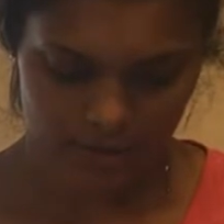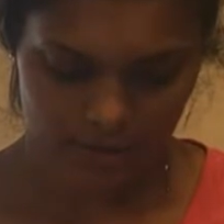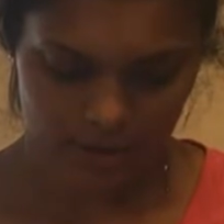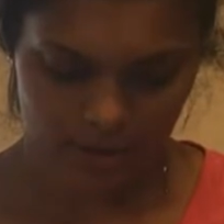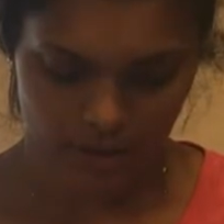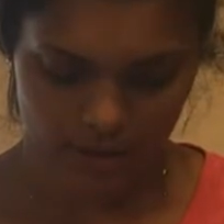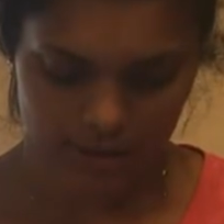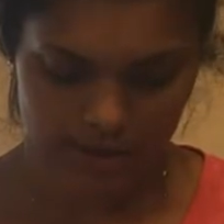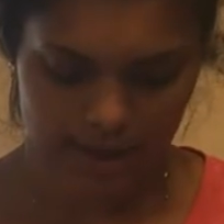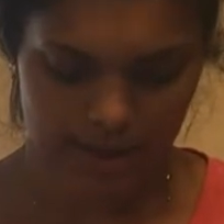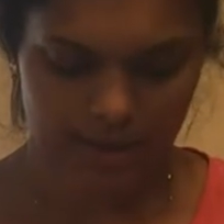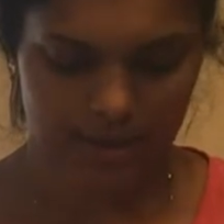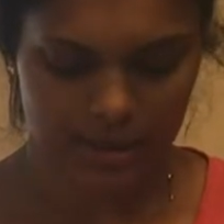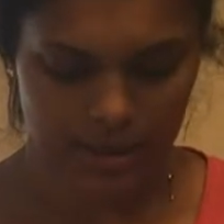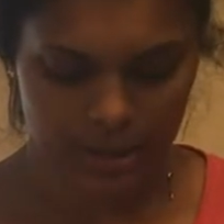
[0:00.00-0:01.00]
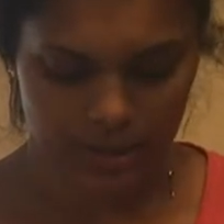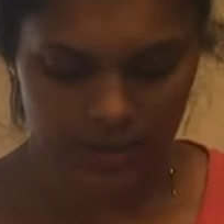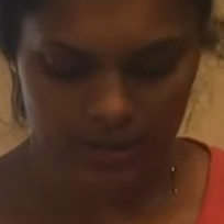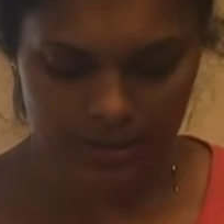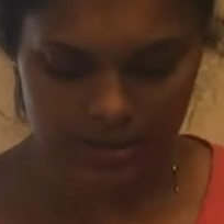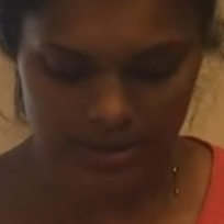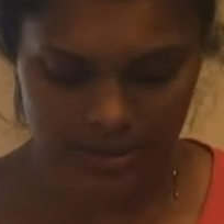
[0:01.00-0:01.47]
longer than 30
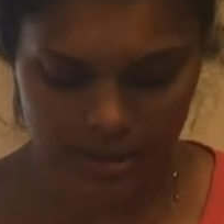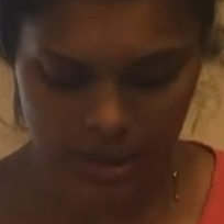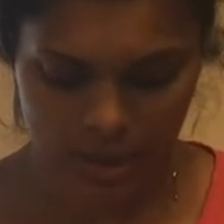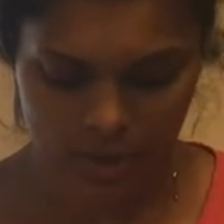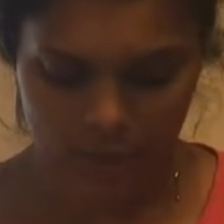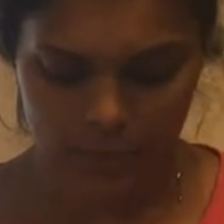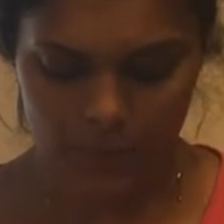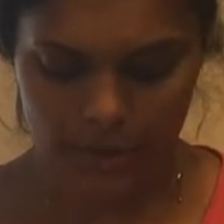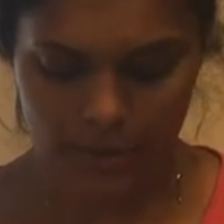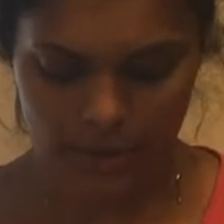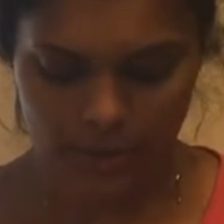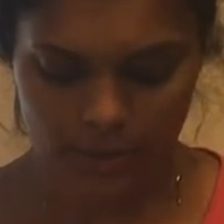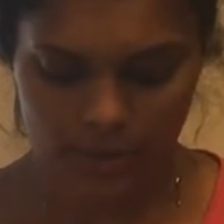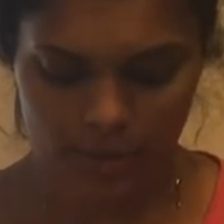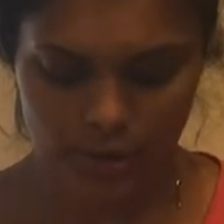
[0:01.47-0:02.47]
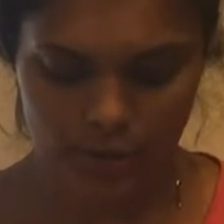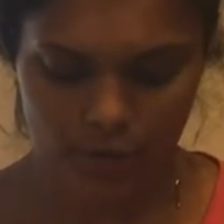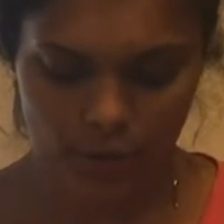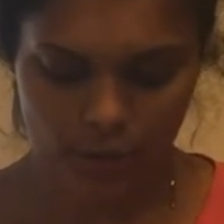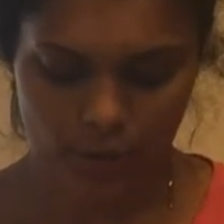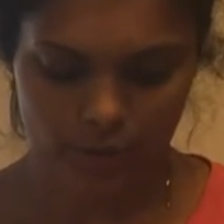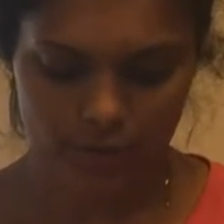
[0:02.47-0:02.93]
minutes. We can do it
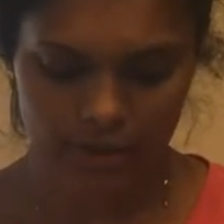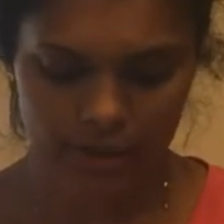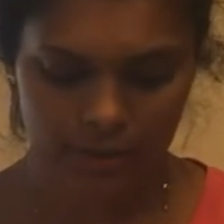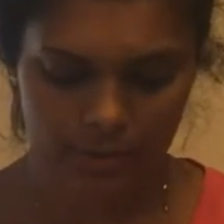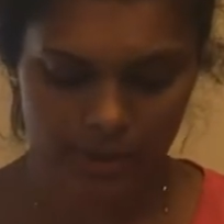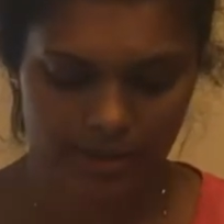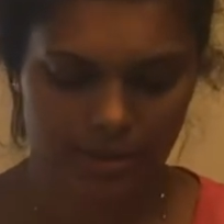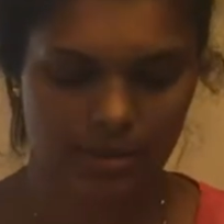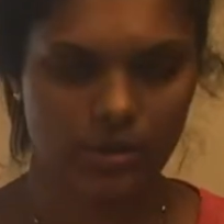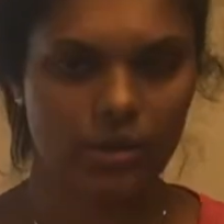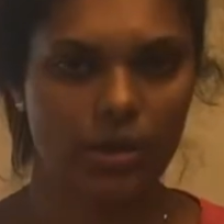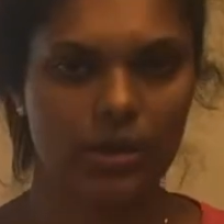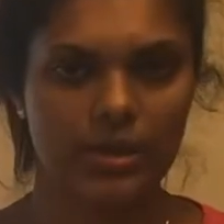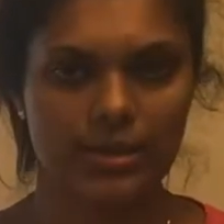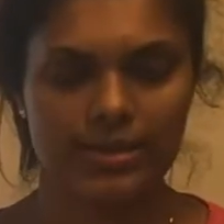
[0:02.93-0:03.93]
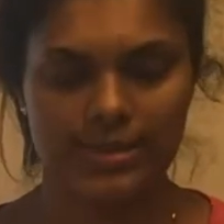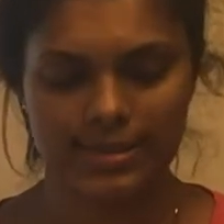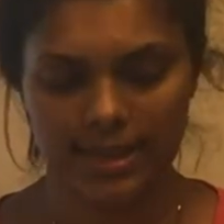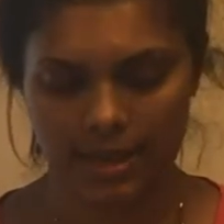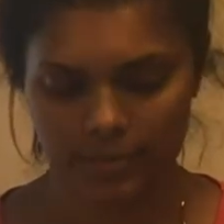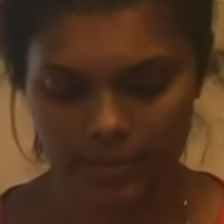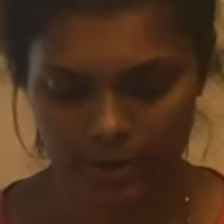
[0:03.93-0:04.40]
for only once John is
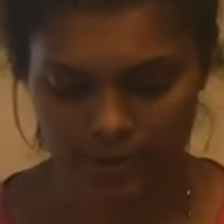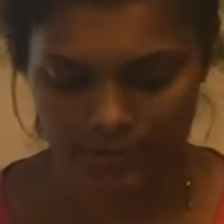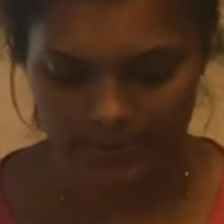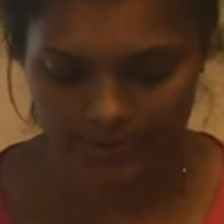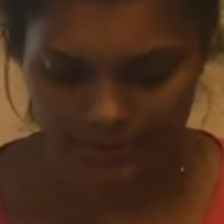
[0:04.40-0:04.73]
stable.